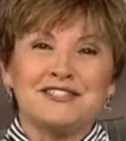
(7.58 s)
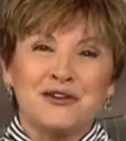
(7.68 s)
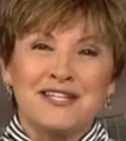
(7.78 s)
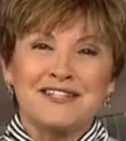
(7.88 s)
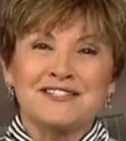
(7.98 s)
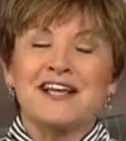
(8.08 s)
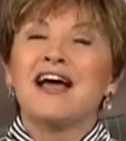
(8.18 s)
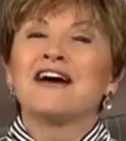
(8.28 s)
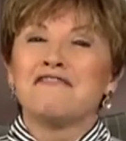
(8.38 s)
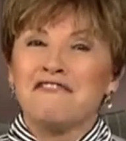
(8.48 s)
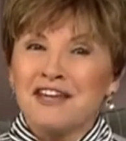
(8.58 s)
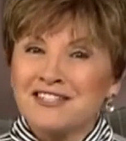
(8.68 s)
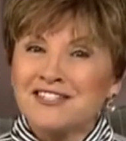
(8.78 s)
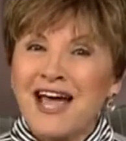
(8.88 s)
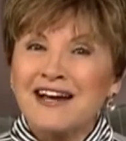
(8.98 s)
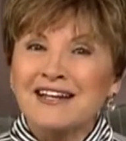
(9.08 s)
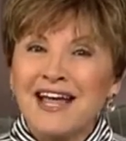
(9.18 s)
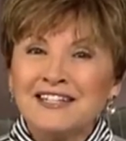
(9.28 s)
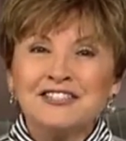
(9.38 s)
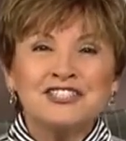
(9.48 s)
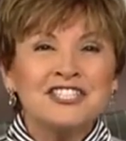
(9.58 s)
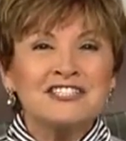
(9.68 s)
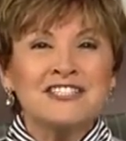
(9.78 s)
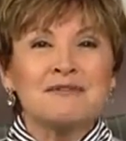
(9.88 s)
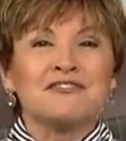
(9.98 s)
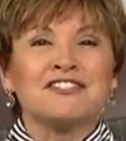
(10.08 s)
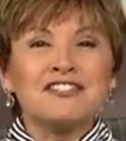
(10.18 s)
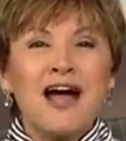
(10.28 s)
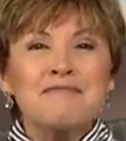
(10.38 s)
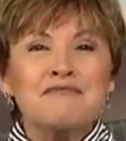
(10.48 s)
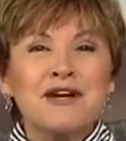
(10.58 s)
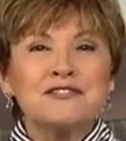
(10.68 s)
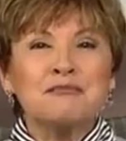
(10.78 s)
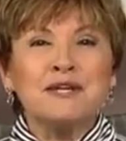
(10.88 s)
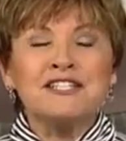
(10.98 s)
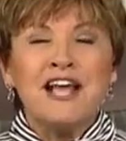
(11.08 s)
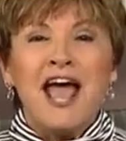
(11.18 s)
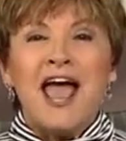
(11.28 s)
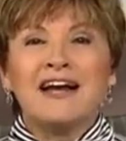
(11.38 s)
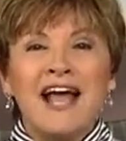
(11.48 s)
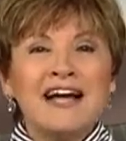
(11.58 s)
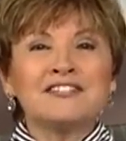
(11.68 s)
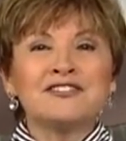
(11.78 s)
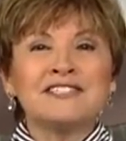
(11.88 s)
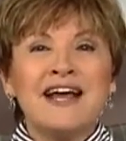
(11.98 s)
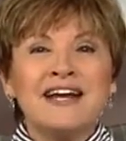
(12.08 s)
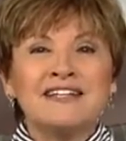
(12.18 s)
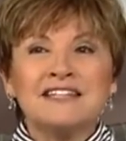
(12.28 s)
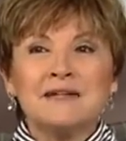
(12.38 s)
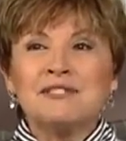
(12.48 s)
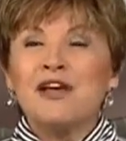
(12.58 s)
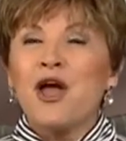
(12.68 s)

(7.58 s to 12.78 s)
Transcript: joins us via satellite to share some of his top recipes and entertaining tips.